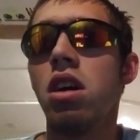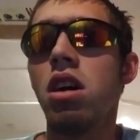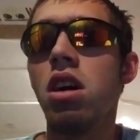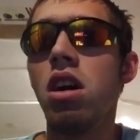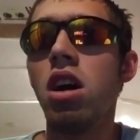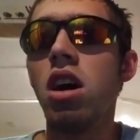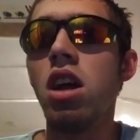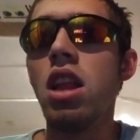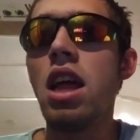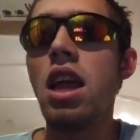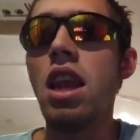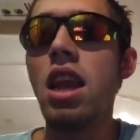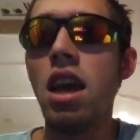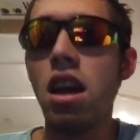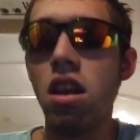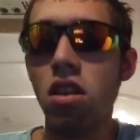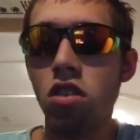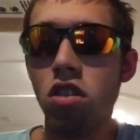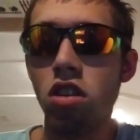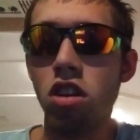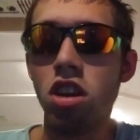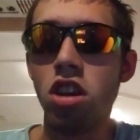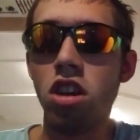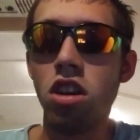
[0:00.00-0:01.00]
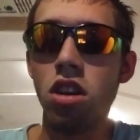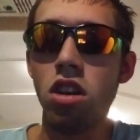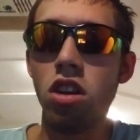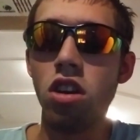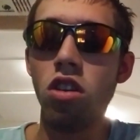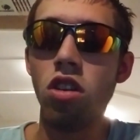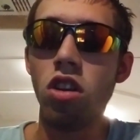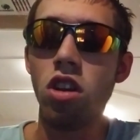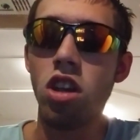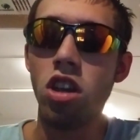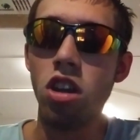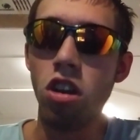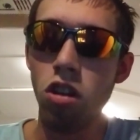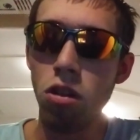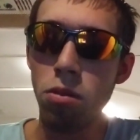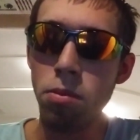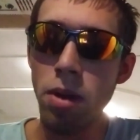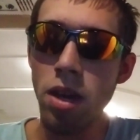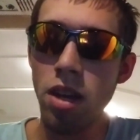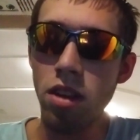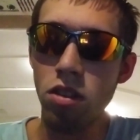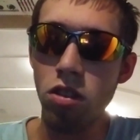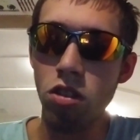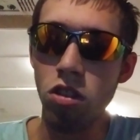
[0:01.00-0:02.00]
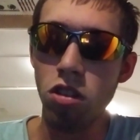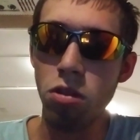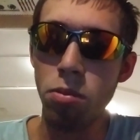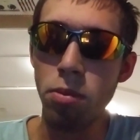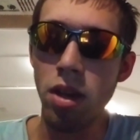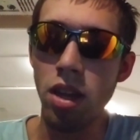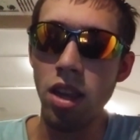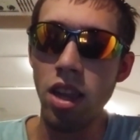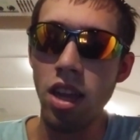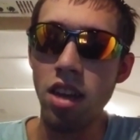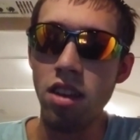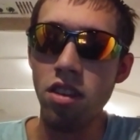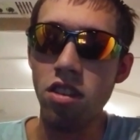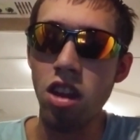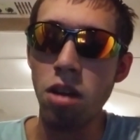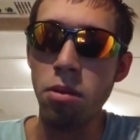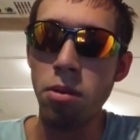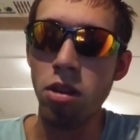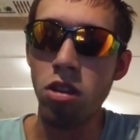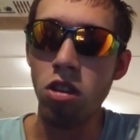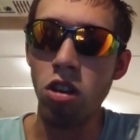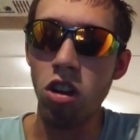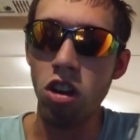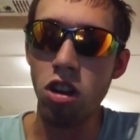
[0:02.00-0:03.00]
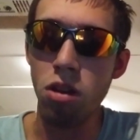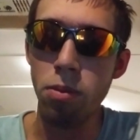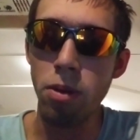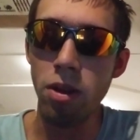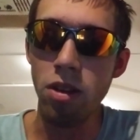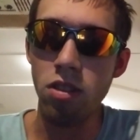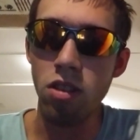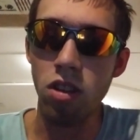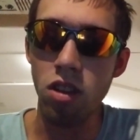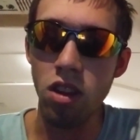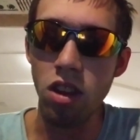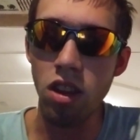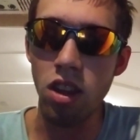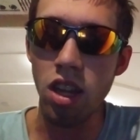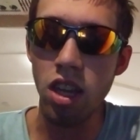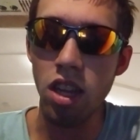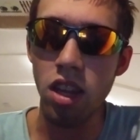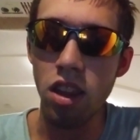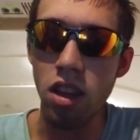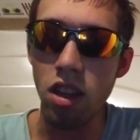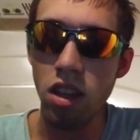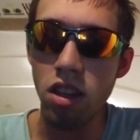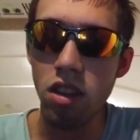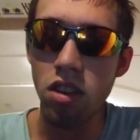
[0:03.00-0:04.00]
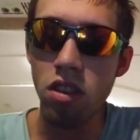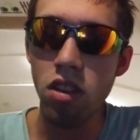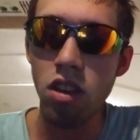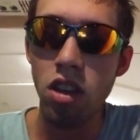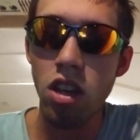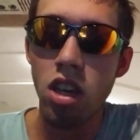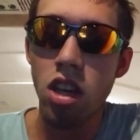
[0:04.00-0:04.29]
uh, that NASCAR should go to Codemasters my last time I talked about something like this,